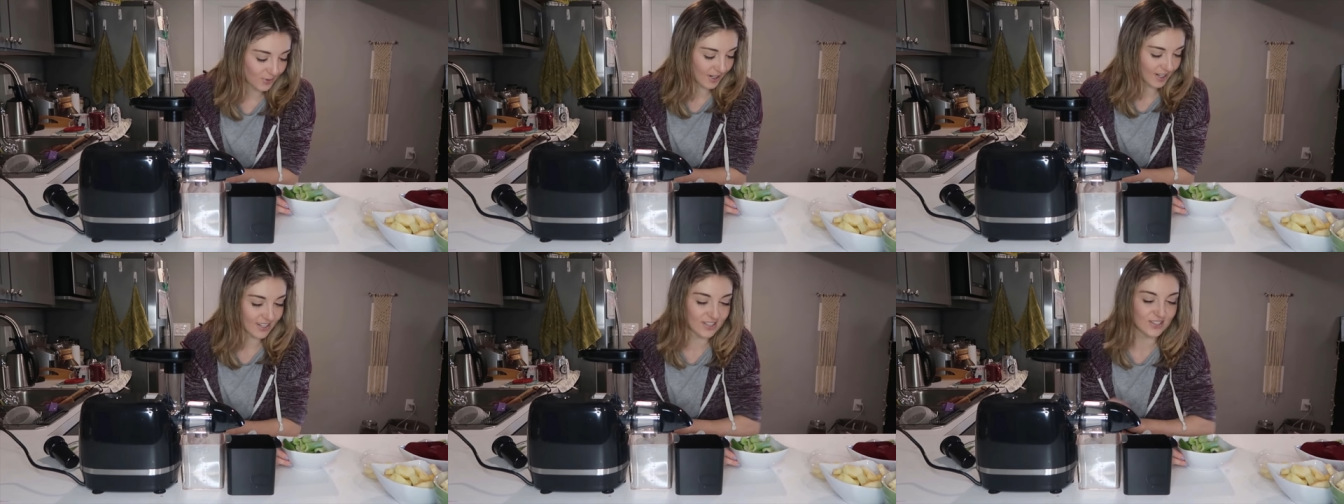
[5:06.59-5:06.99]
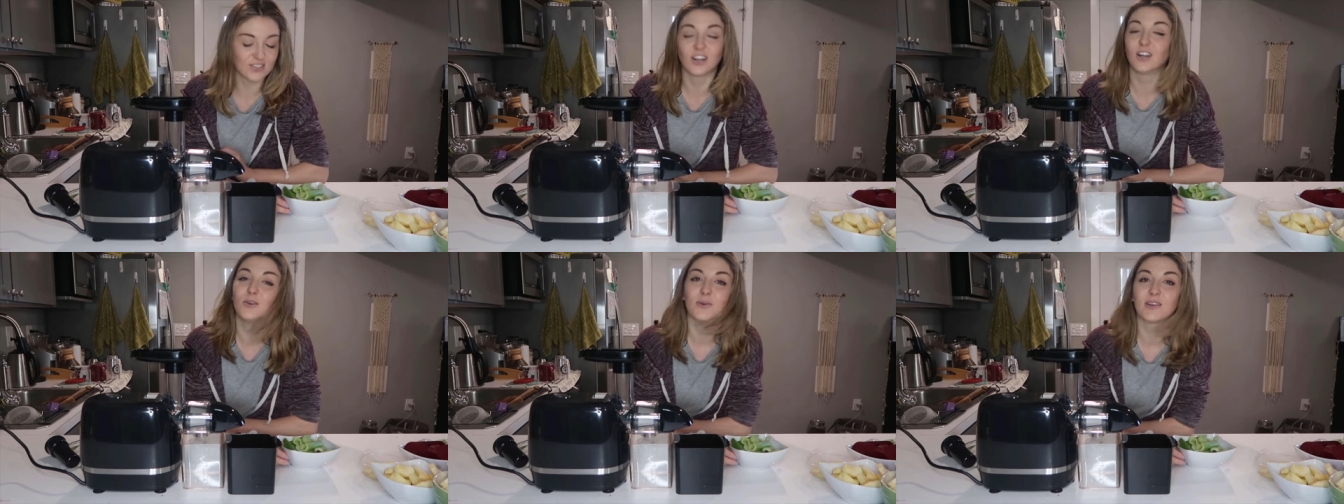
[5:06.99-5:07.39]
We're gonna
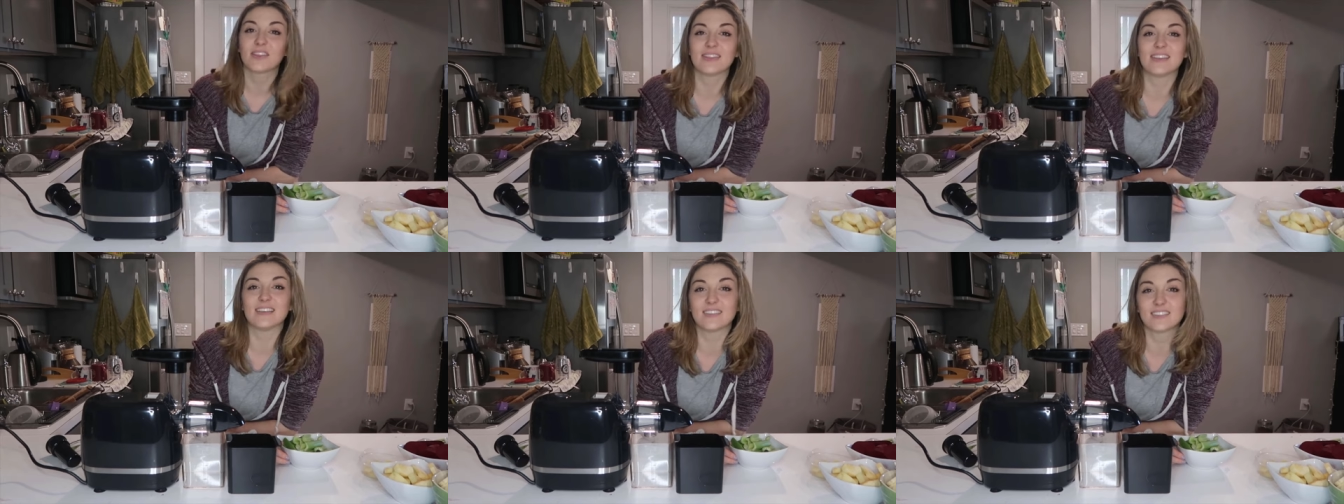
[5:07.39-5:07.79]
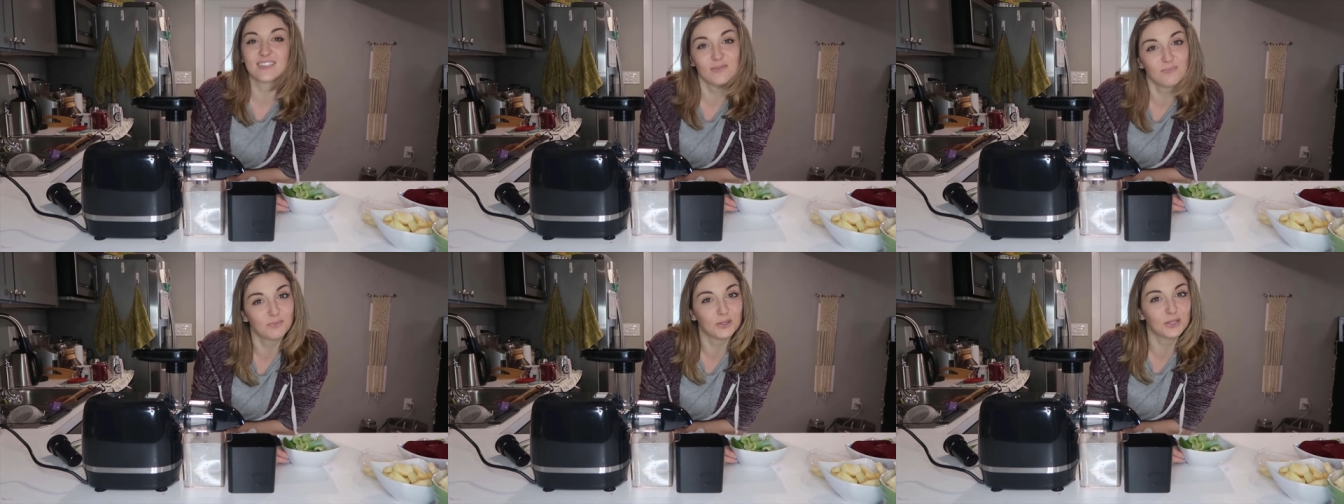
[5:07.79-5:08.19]
start with the
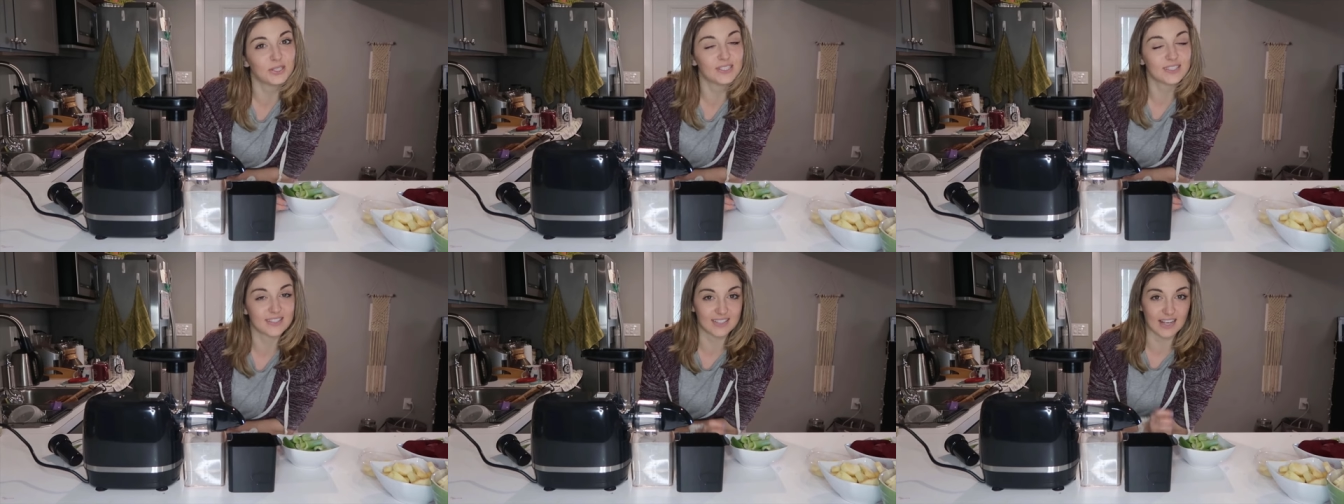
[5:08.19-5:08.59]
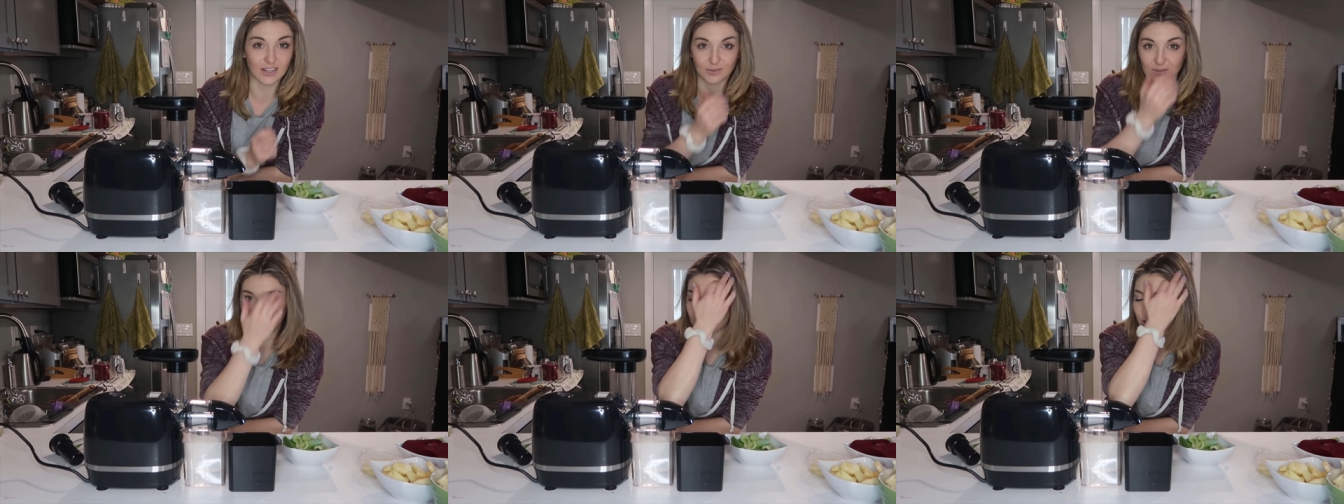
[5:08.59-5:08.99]
simple
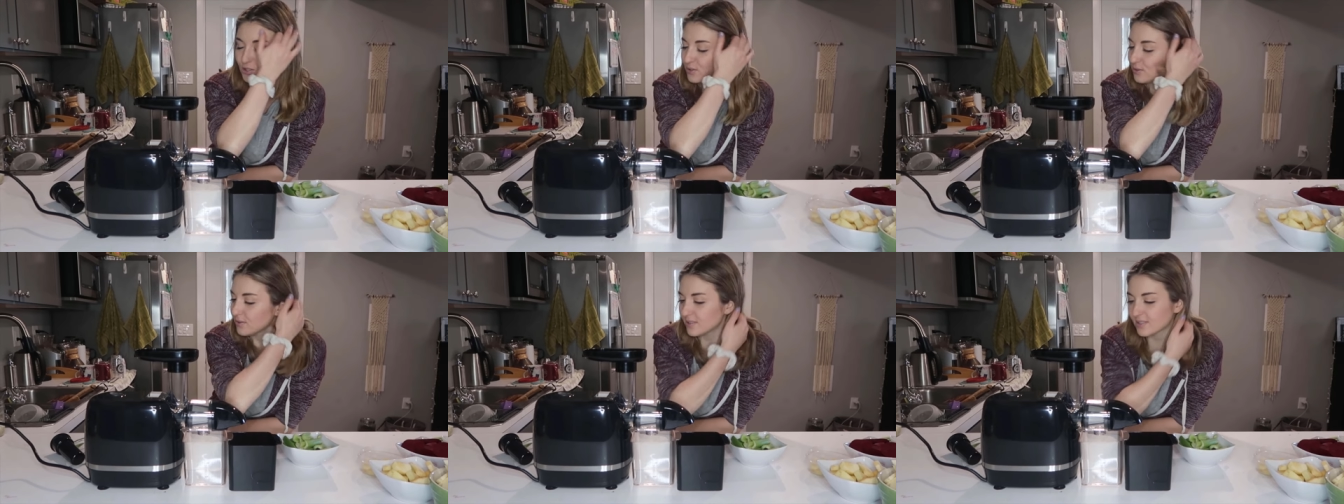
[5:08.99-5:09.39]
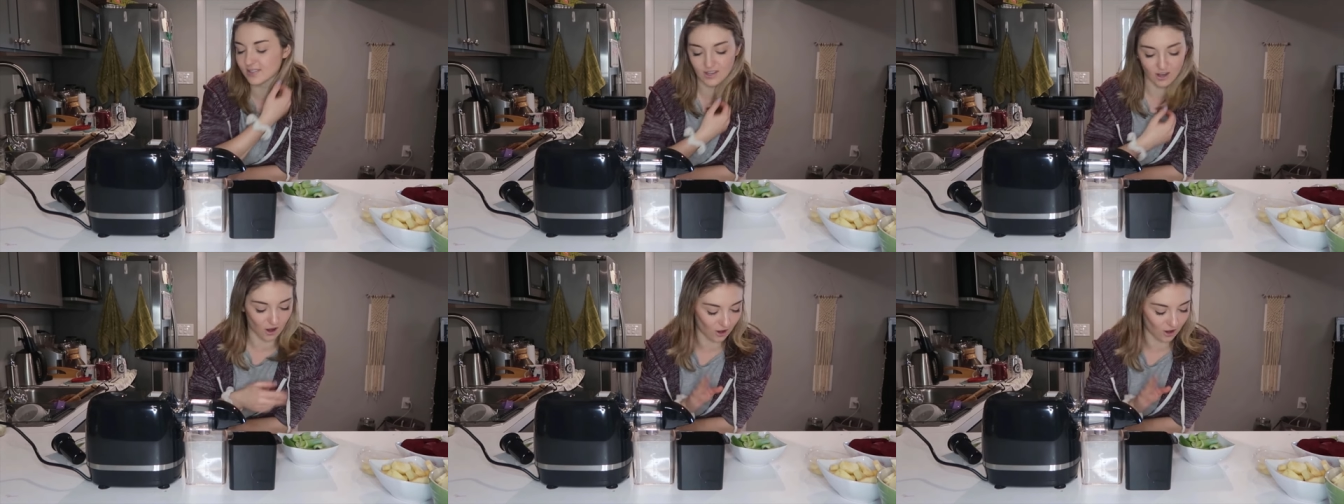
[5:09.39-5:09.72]
celery juice.